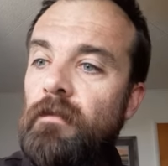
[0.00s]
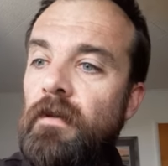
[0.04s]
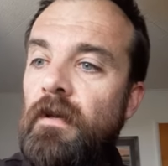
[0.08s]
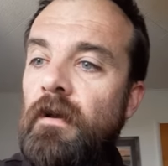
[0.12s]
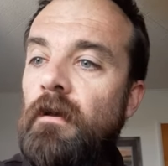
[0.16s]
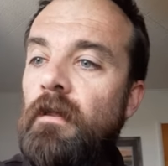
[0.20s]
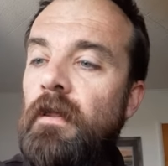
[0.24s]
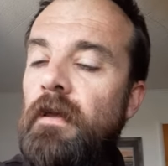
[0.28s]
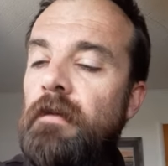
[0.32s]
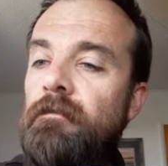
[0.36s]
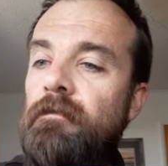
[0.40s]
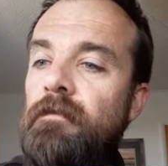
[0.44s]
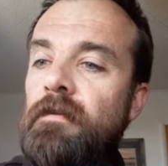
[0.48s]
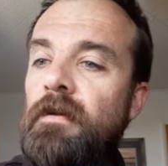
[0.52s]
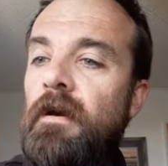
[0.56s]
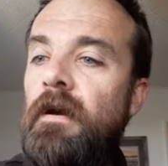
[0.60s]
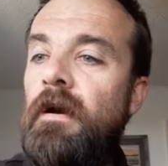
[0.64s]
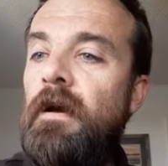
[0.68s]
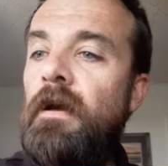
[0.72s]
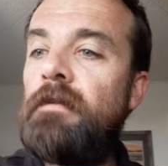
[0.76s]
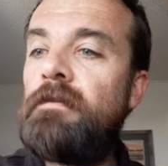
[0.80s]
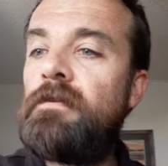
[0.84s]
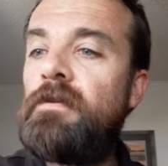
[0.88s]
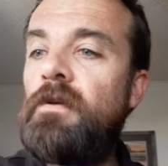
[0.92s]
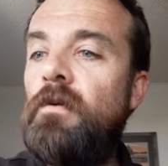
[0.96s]
We all have
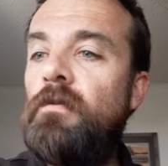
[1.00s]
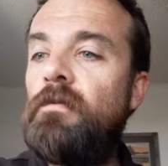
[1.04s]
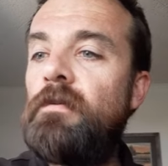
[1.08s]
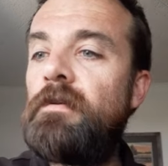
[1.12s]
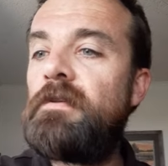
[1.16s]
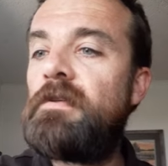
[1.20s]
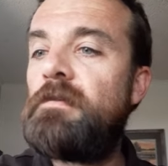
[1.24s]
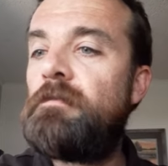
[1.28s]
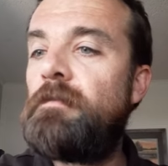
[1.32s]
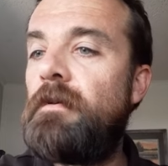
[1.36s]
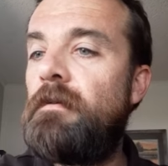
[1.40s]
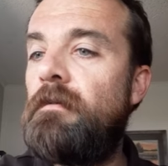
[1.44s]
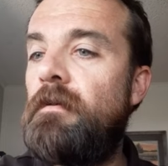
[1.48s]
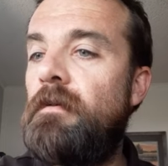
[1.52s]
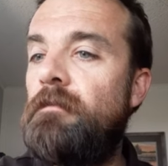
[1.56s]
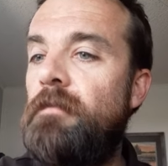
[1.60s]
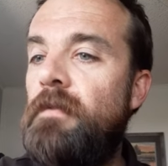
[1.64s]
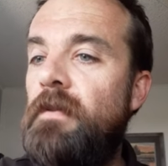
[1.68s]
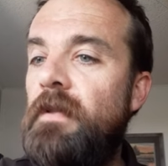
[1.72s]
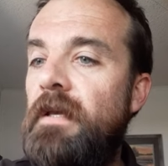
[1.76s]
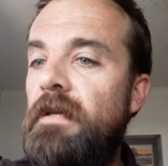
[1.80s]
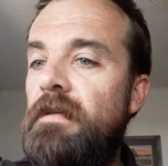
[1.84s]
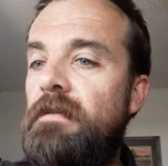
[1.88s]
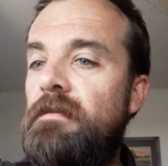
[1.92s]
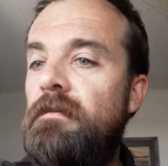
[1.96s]
God's Holy Spirit
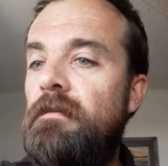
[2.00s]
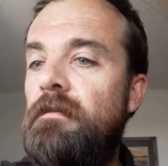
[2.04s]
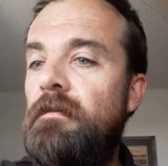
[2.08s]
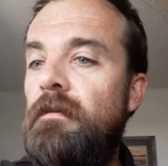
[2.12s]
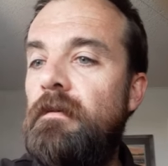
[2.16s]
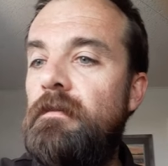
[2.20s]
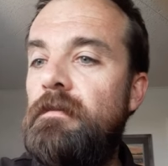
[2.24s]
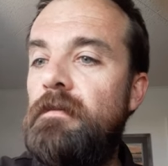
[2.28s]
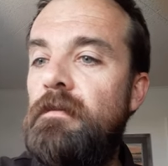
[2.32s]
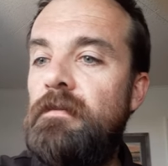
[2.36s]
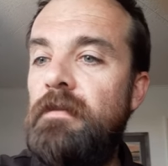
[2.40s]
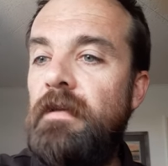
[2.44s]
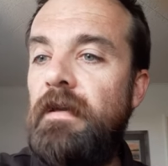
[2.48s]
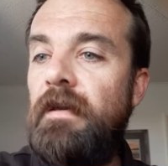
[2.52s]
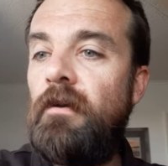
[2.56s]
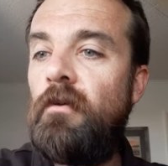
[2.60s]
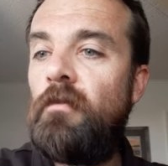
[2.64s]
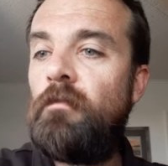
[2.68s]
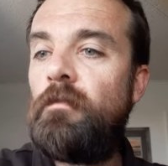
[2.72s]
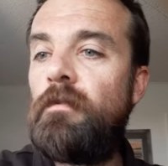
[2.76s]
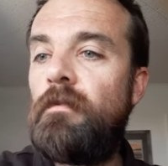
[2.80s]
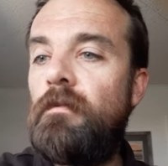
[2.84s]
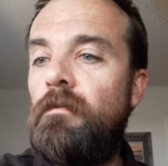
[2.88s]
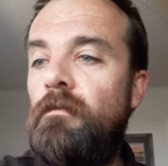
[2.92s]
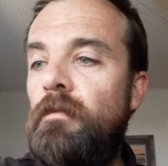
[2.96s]
placed in us as a
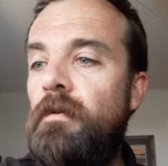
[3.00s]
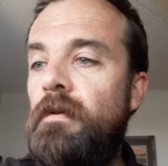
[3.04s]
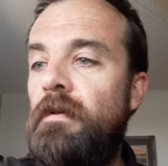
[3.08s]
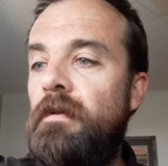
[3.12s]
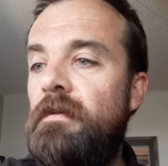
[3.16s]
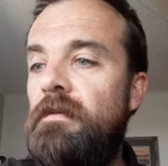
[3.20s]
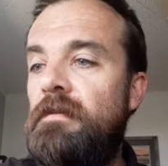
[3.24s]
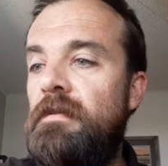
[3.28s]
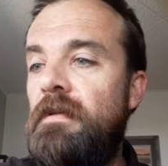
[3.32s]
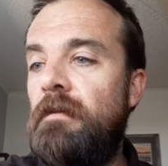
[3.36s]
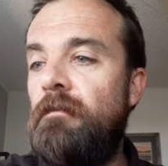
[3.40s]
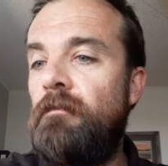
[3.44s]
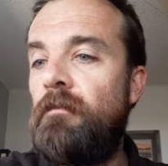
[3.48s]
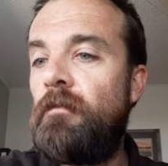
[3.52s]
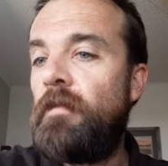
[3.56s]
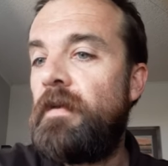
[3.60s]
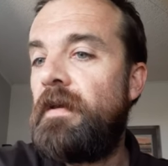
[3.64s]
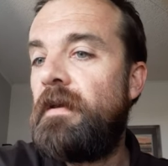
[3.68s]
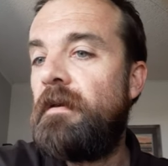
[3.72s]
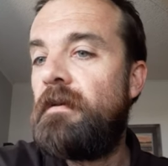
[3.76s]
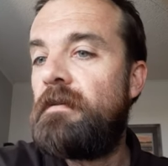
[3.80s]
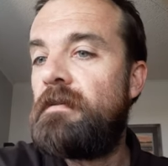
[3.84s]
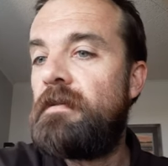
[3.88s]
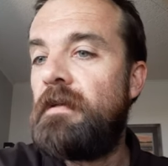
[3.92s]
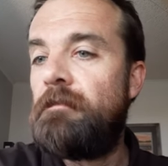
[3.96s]
helper when, accept, when we
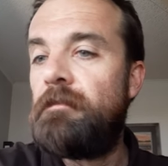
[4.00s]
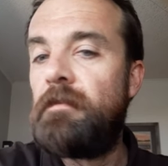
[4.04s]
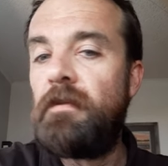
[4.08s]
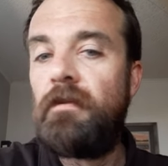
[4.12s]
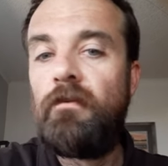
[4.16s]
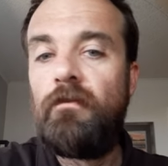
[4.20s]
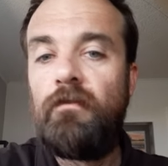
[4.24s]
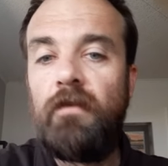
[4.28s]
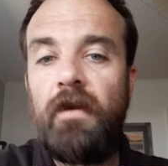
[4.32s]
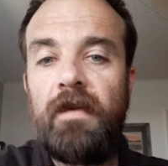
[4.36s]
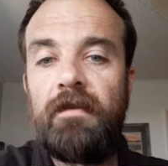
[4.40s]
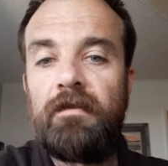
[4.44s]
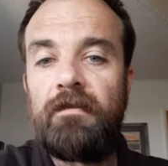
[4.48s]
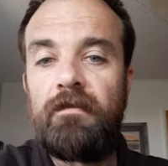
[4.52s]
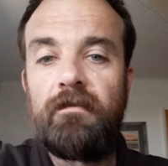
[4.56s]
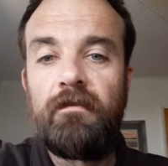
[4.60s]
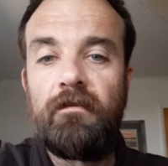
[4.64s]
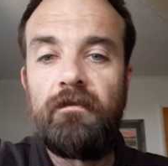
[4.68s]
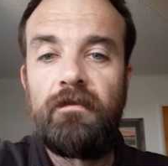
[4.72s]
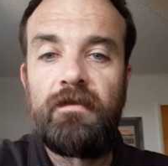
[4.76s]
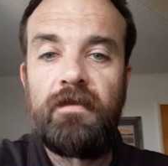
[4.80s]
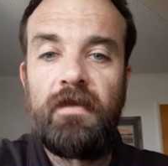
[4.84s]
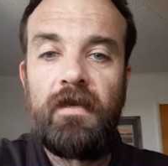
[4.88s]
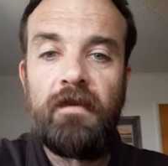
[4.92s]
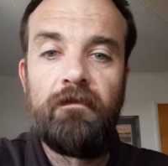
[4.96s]
accepted Christ as our
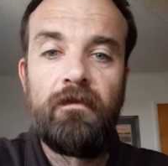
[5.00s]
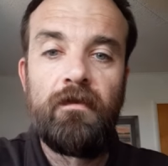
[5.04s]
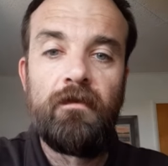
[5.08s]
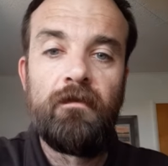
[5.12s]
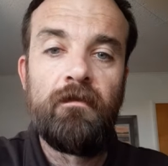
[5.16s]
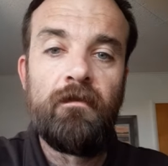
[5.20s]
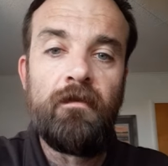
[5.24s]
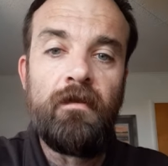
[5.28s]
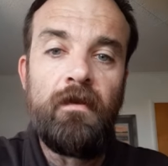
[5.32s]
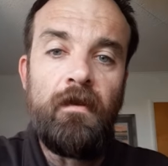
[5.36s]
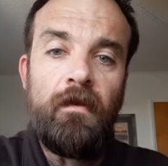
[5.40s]
Savior.